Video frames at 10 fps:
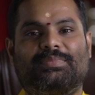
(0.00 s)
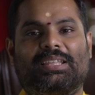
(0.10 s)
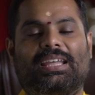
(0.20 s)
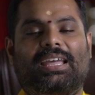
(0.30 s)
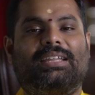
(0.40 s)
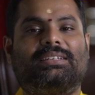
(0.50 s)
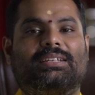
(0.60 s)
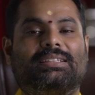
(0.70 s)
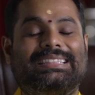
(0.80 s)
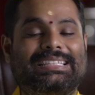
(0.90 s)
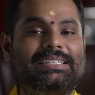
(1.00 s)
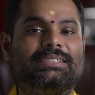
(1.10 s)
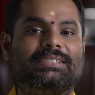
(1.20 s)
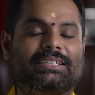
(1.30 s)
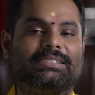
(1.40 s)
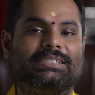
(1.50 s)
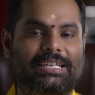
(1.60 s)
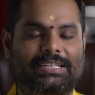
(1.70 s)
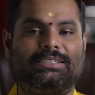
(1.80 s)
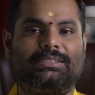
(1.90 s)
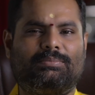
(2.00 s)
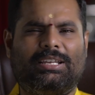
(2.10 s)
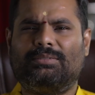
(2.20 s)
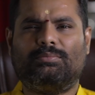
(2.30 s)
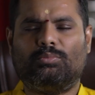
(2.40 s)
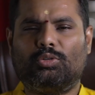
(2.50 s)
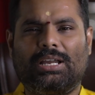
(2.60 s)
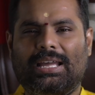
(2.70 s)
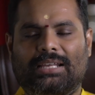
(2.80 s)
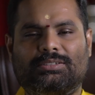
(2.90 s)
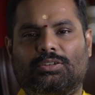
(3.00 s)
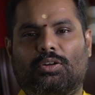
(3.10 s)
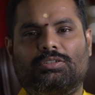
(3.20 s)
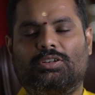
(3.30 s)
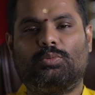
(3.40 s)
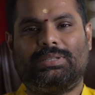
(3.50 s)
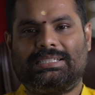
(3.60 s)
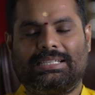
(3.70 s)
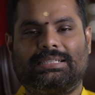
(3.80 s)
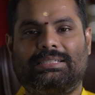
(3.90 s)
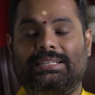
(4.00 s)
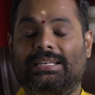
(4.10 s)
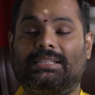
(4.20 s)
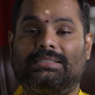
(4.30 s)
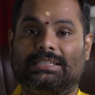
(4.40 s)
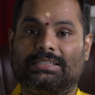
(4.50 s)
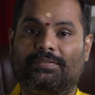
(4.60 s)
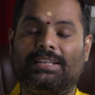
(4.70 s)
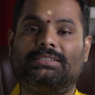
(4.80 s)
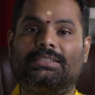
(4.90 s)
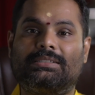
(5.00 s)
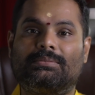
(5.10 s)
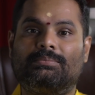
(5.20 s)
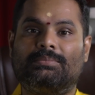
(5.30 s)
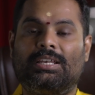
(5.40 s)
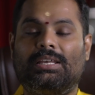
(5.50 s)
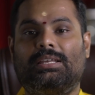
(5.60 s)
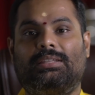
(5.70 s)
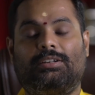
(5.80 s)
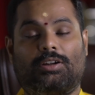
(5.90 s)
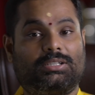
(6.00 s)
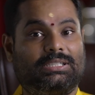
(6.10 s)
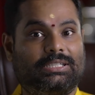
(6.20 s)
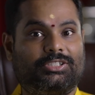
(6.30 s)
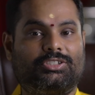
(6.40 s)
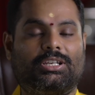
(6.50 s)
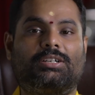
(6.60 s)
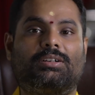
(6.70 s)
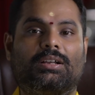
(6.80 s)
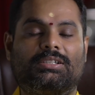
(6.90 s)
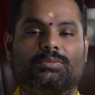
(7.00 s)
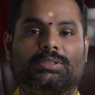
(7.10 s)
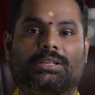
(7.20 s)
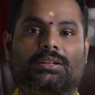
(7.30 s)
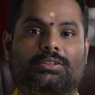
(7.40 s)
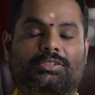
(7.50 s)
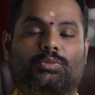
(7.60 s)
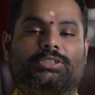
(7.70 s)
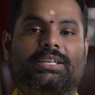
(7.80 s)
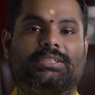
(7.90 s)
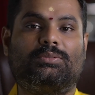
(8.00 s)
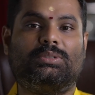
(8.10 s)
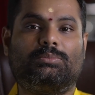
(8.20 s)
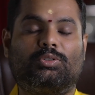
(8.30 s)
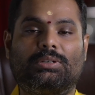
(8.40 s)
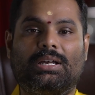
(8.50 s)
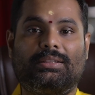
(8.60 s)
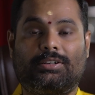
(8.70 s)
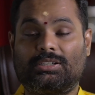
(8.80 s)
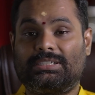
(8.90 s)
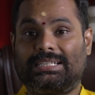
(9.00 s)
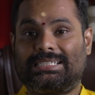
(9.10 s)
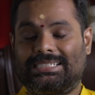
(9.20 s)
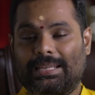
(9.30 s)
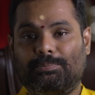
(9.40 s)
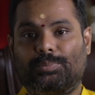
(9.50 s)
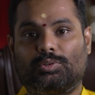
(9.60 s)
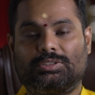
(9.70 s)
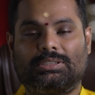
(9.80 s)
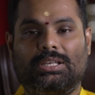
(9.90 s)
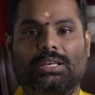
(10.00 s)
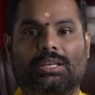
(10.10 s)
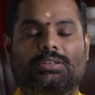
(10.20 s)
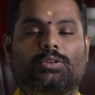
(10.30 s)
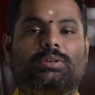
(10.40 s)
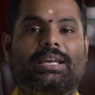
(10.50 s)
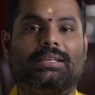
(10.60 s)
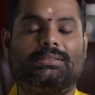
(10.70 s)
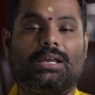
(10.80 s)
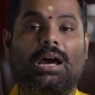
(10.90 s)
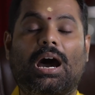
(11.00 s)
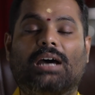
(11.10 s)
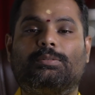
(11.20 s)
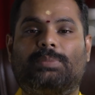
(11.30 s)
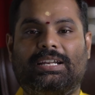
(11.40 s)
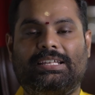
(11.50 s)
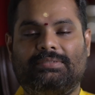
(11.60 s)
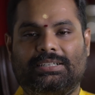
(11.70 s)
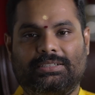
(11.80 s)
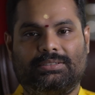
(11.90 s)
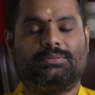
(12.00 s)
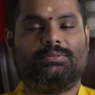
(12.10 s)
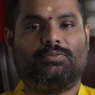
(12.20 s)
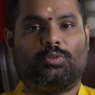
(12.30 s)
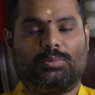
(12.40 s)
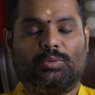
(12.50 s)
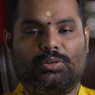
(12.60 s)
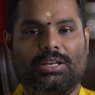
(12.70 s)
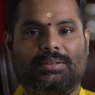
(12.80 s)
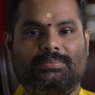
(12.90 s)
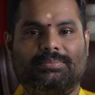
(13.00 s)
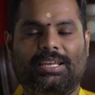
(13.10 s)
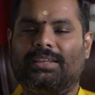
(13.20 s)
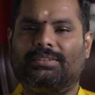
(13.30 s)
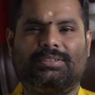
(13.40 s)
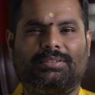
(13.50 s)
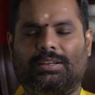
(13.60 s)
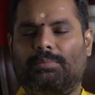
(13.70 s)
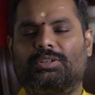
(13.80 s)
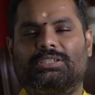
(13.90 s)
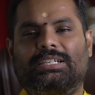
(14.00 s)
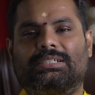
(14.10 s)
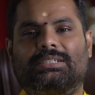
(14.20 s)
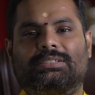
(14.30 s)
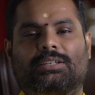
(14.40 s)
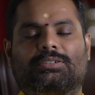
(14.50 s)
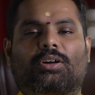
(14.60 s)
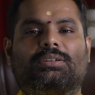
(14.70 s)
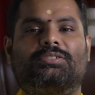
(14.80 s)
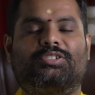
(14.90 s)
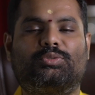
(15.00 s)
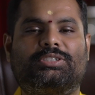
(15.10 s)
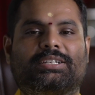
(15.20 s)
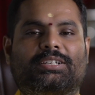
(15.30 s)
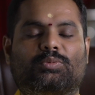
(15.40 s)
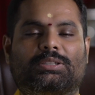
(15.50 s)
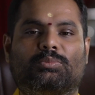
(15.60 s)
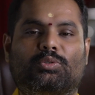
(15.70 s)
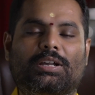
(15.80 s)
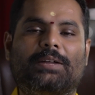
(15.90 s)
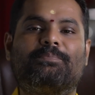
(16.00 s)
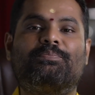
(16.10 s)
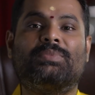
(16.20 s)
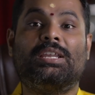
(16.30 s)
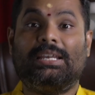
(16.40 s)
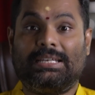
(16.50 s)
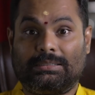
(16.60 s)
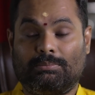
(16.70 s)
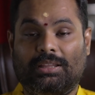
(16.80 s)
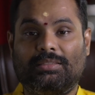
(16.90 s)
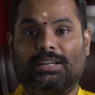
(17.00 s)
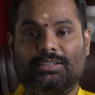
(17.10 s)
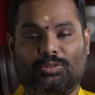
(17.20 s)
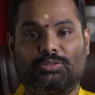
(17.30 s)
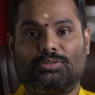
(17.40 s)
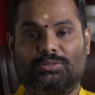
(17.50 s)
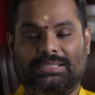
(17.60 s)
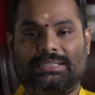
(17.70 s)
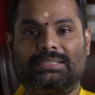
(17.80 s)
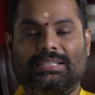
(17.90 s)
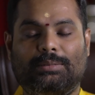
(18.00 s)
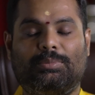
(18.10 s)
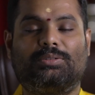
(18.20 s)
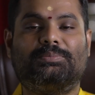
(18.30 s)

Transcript: And these 6 days, and Muruga has a lot to do with 6. He has 6 faces. There are 6 chakras which are associated with Muruga. There are 6 temples known as Arupadai Veedu for Muruga, and the number 6 is a lot associated with Muruga. His mantra is also 6 syllable.